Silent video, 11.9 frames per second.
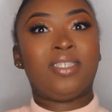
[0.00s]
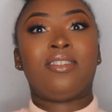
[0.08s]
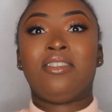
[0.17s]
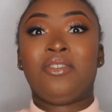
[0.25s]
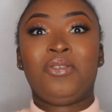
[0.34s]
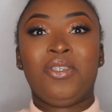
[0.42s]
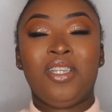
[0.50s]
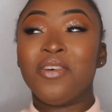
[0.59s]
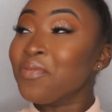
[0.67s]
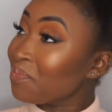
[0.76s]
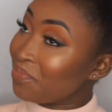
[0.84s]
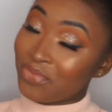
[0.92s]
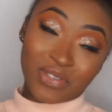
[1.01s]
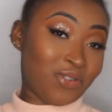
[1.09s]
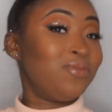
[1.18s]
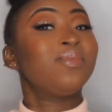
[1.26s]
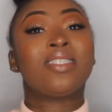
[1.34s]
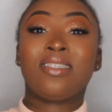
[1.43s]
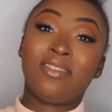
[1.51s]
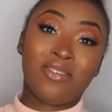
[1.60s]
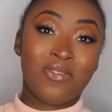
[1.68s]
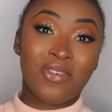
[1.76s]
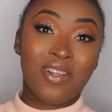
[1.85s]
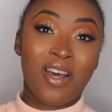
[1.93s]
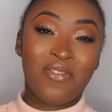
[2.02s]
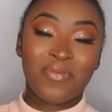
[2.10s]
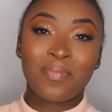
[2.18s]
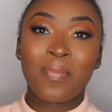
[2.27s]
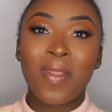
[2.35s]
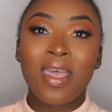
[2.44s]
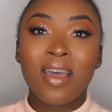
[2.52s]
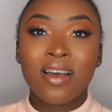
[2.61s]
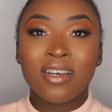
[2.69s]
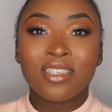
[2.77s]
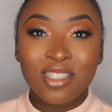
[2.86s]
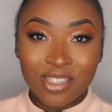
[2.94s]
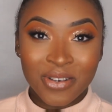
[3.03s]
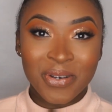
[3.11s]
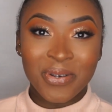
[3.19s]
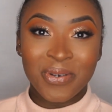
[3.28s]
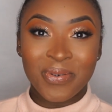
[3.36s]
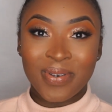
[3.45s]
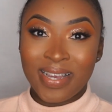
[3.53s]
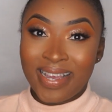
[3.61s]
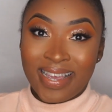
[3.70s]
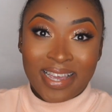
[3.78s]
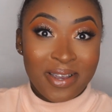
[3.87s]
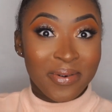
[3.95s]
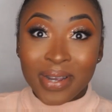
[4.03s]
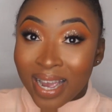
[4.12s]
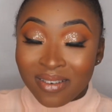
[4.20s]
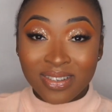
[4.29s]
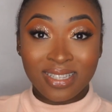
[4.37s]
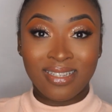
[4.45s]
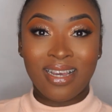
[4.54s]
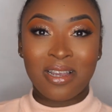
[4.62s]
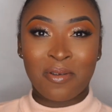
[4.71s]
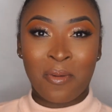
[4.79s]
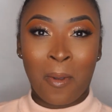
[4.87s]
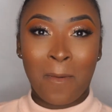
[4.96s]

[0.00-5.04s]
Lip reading: this isn't good enough. No, this isn't good enough. So here we have it today.